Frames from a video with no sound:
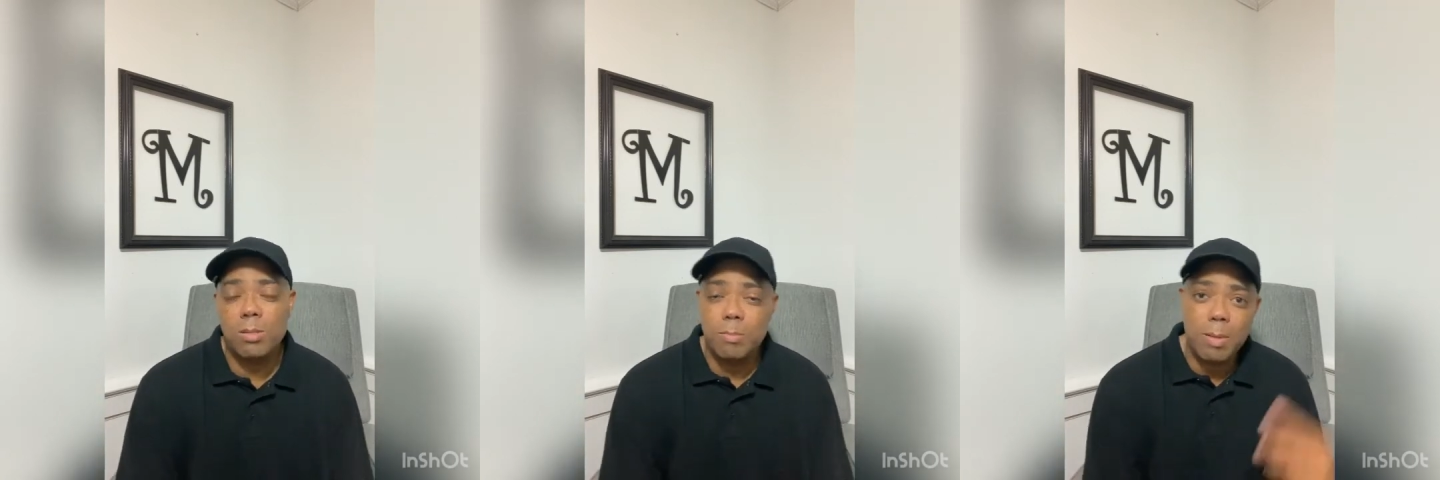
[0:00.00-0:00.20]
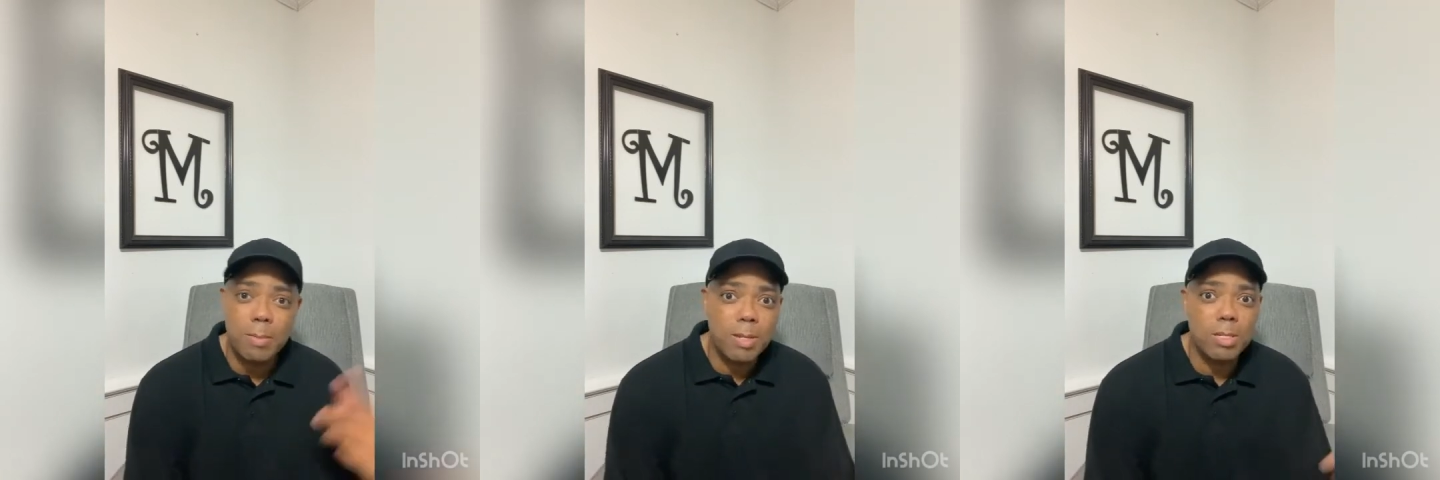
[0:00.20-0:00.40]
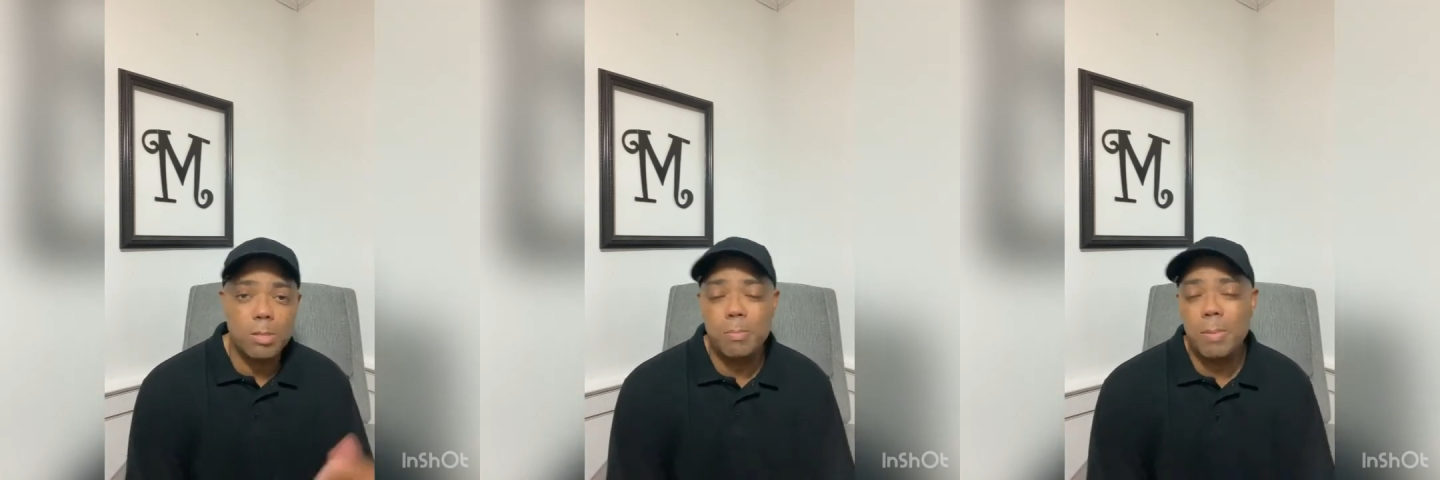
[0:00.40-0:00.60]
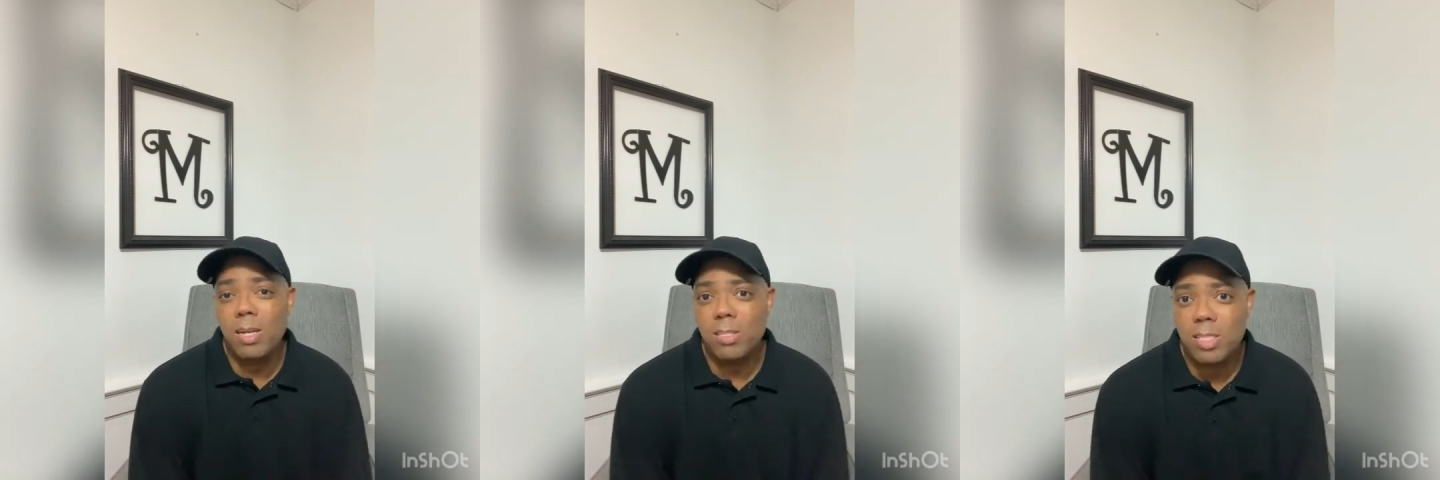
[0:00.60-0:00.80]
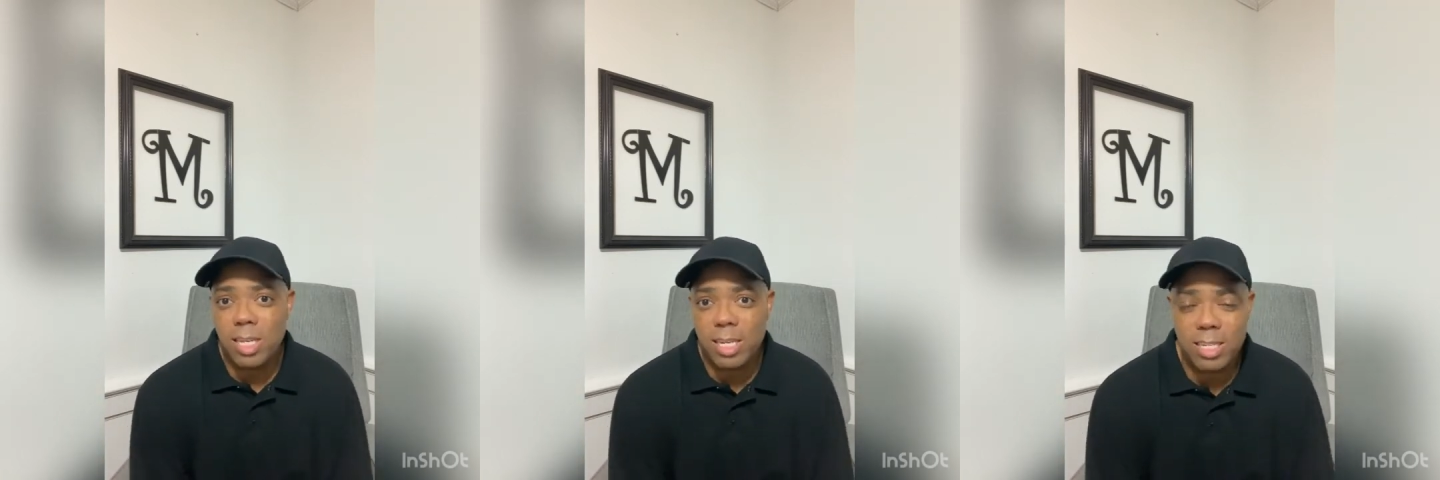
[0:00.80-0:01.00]
Maybe their
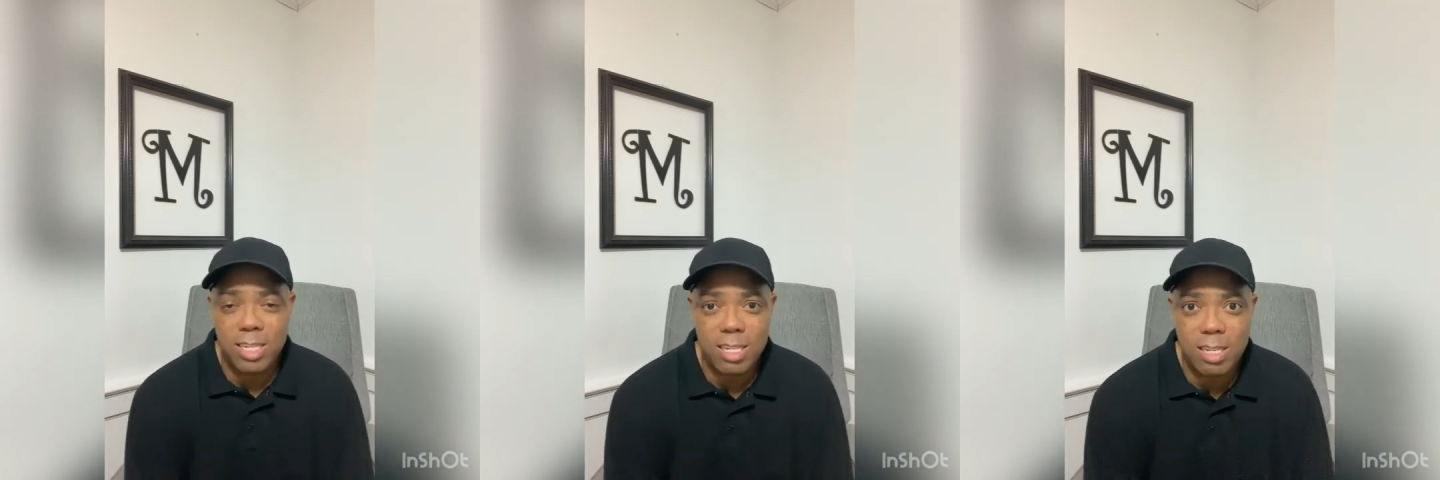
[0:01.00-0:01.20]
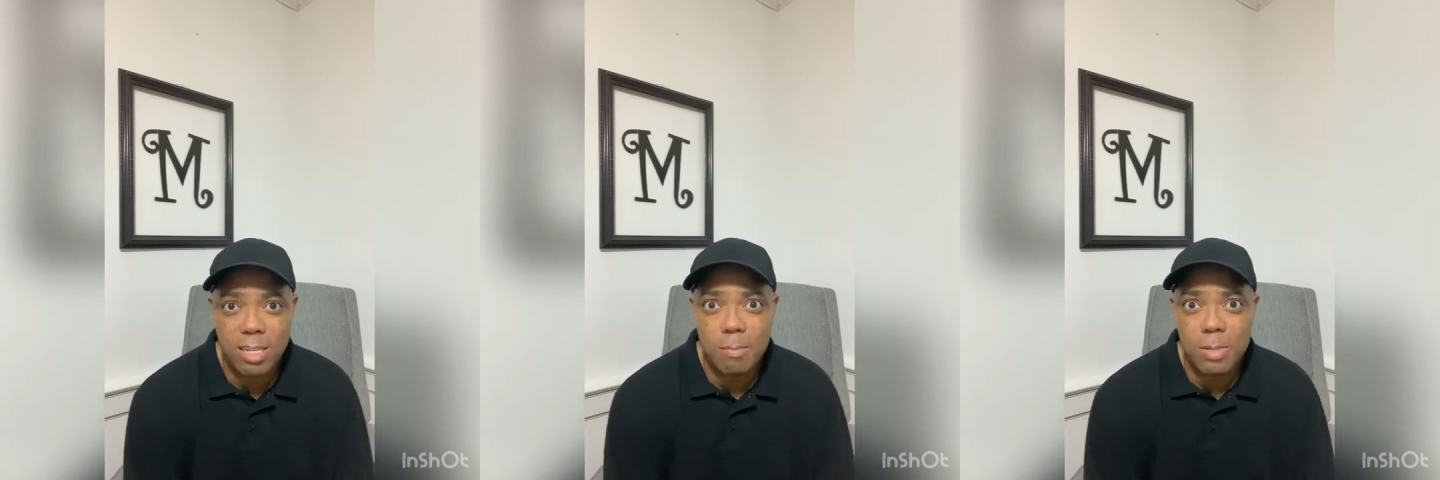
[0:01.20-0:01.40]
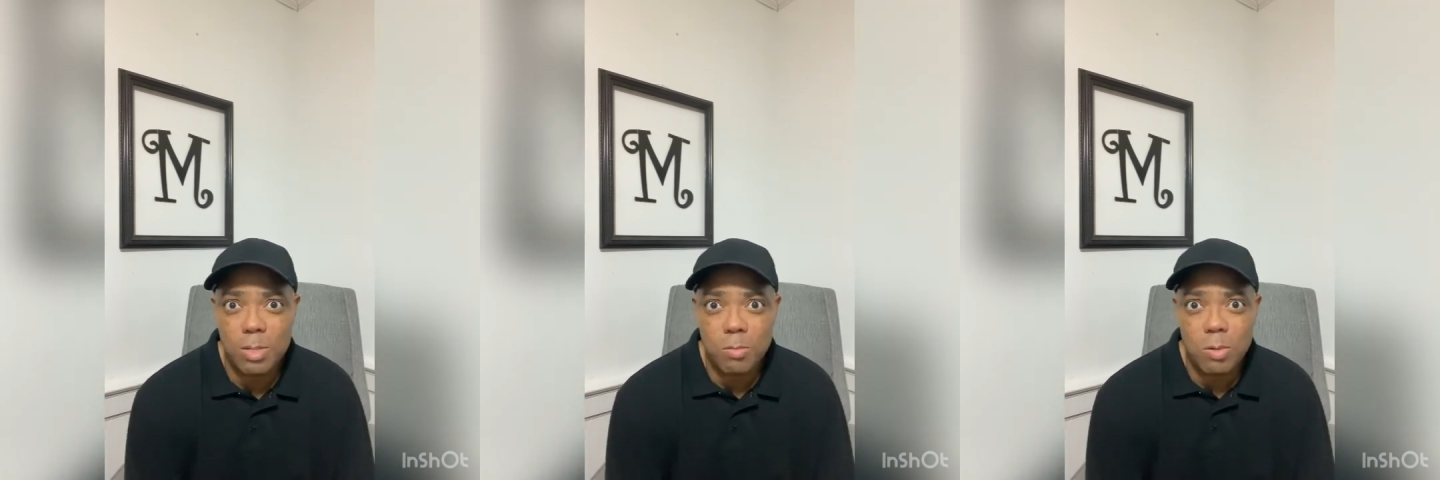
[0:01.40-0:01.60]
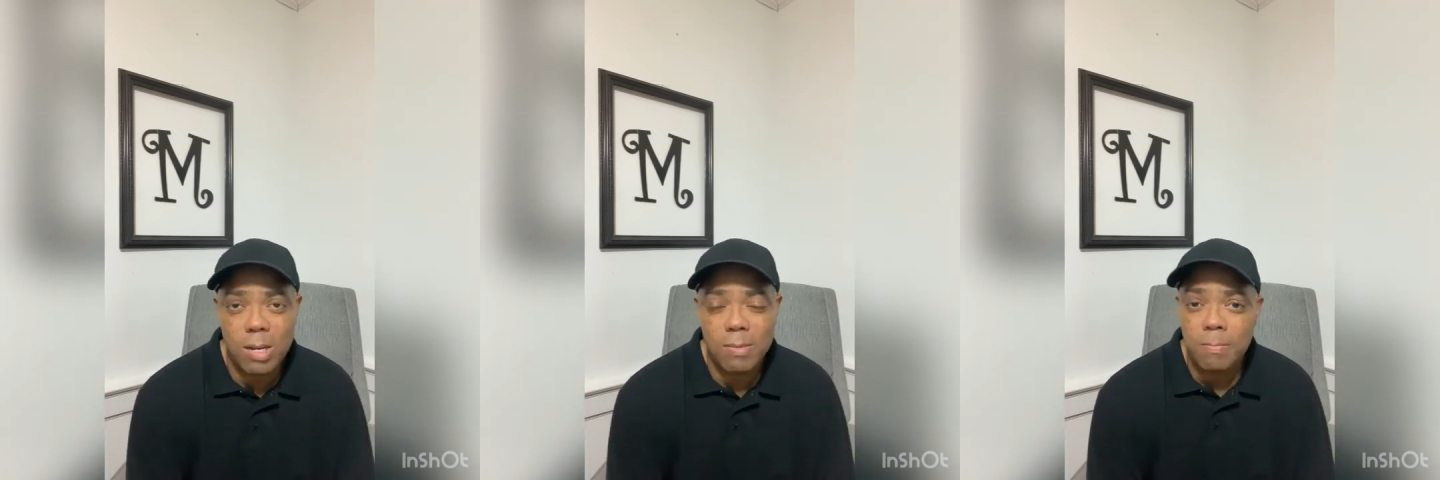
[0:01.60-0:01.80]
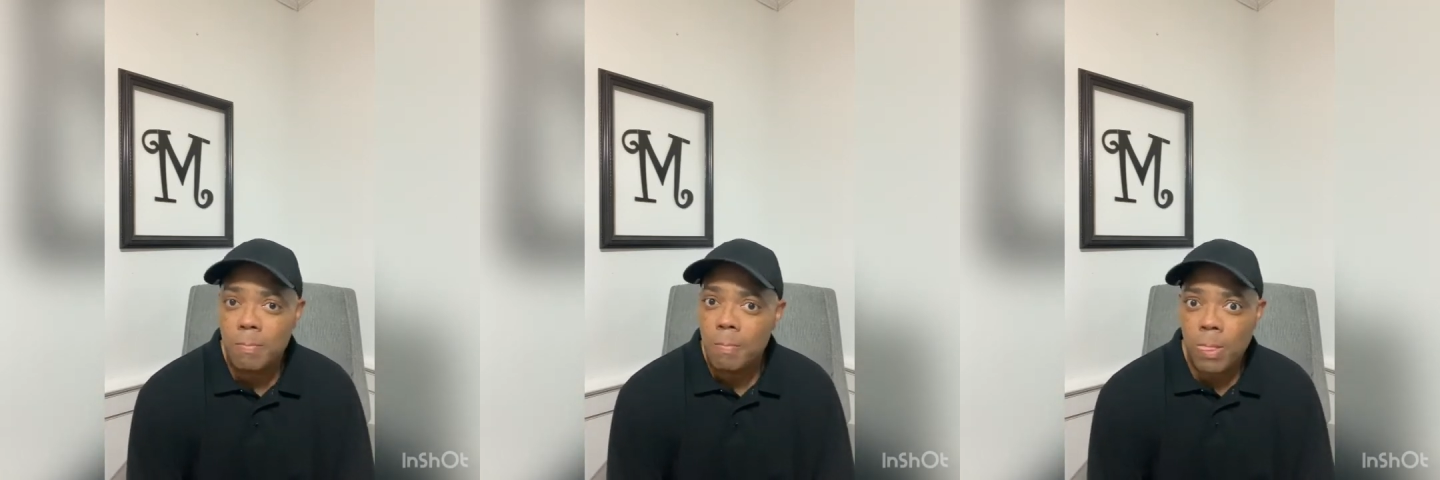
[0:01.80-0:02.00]
spouse had an income as
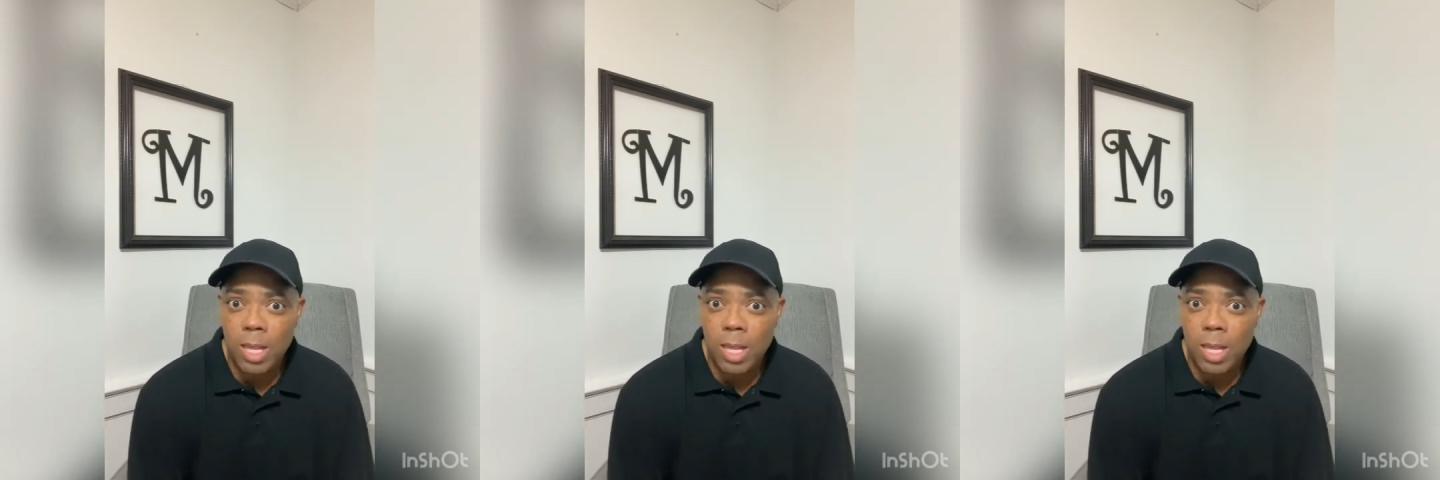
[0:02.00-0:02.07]
well.